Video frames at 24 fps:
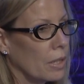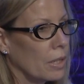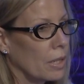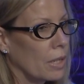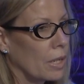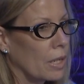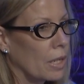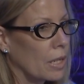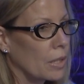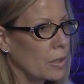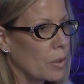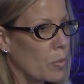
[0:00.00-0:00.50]

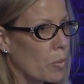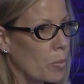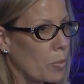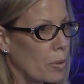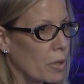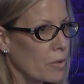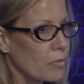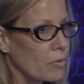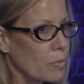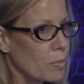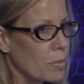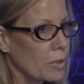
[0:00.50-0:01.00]
and they were
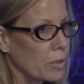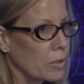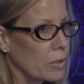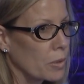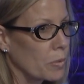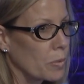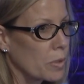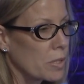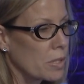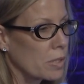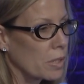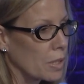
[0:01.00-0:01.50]
pretty familiar
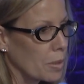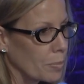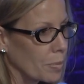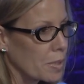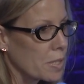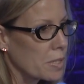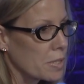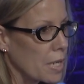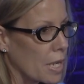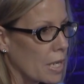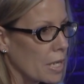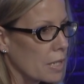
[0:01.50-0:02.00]
with
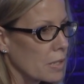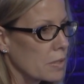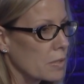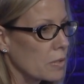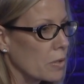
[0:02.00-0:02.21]
sleepless nights